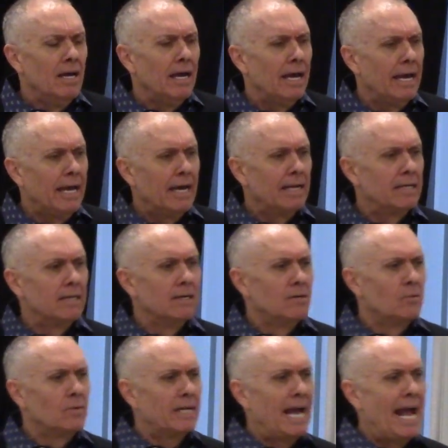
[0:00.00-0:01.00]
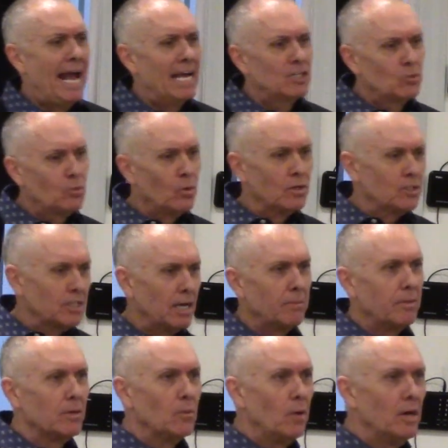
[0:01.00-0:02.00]
And when I asked where
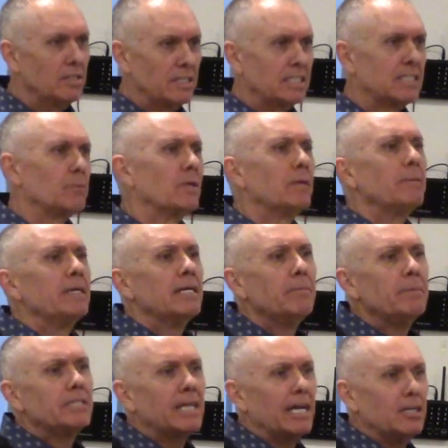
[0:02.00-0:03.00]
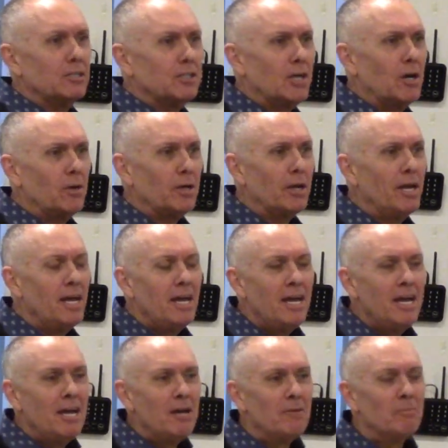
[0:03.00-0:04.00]
something was, they said, well, let me, let me take and show you.
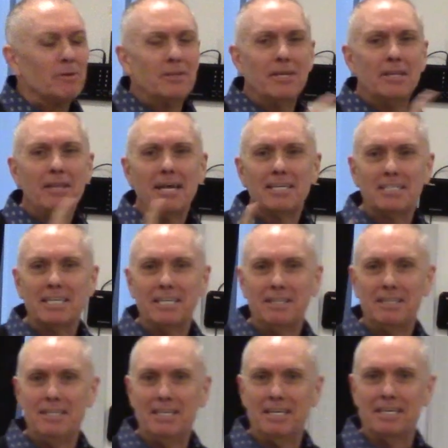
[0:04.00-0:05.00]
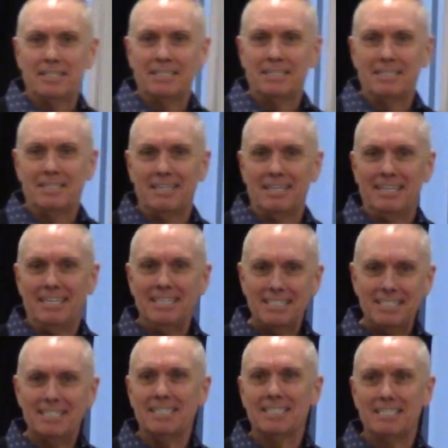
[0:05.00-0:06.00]
But then they said this, and
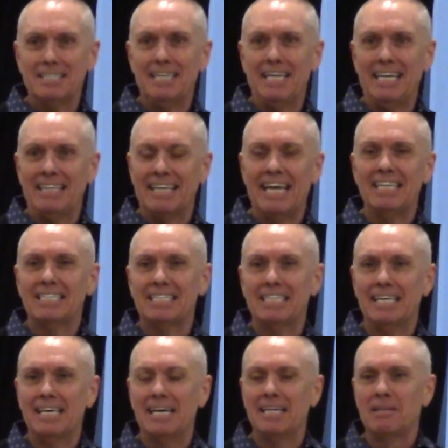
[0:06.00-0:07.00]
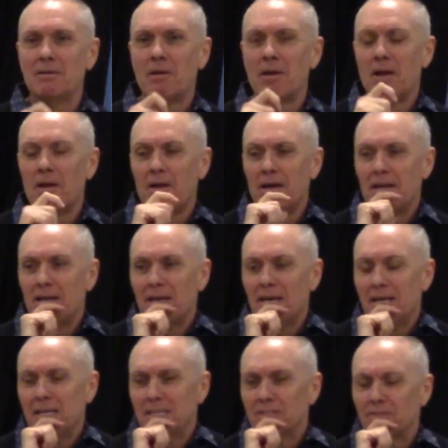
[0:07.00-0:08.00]
isn't this neat? They said,
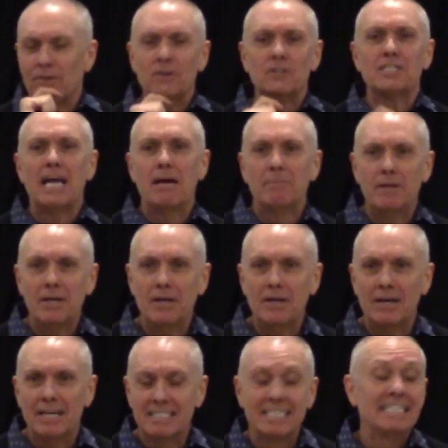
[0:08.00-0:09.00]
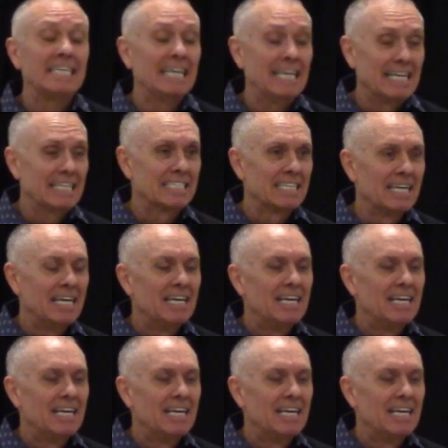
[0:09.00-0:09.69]
it's the first time here. I said, yes.